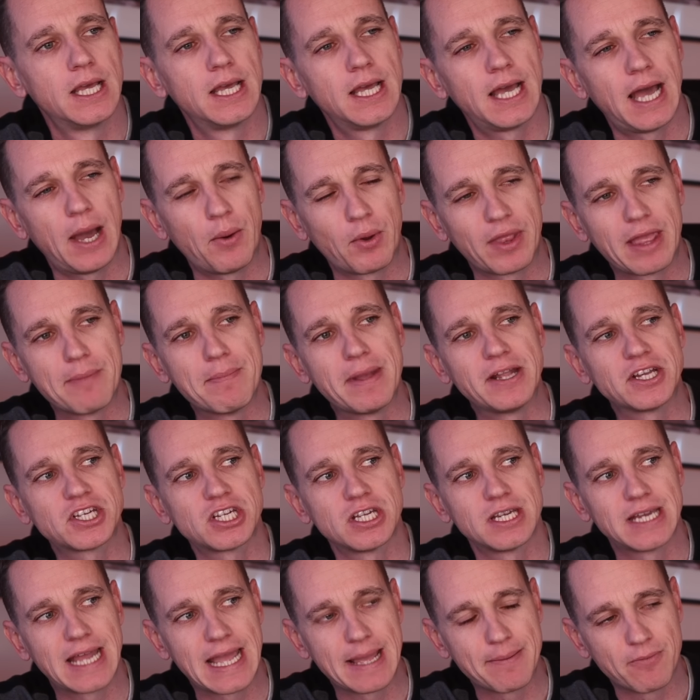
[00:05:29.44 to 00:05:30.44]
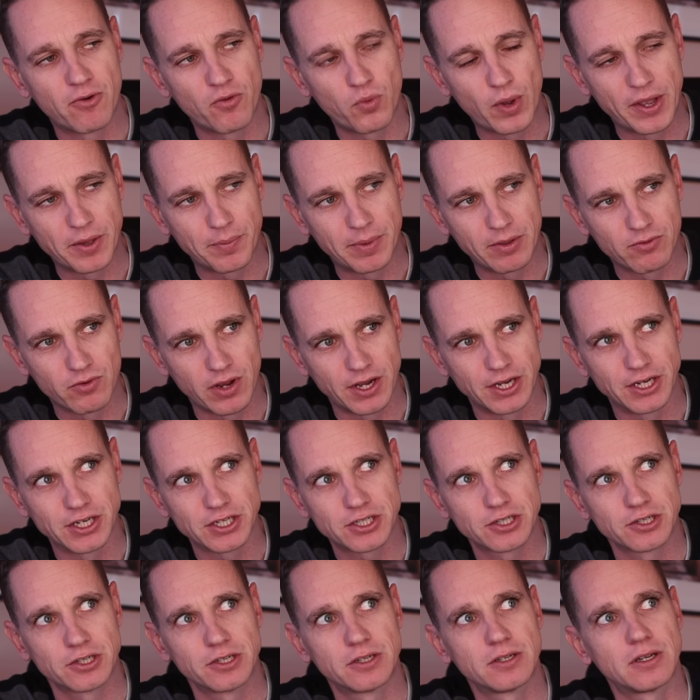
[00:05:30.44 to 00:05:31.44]
And when they mentioned the name of where it'll be
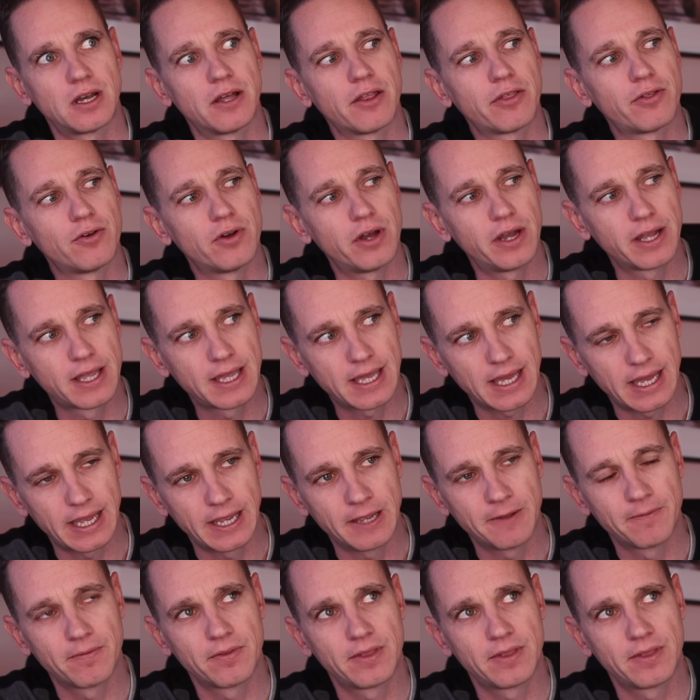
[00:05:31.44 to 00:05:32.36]
registered, I thought, okay,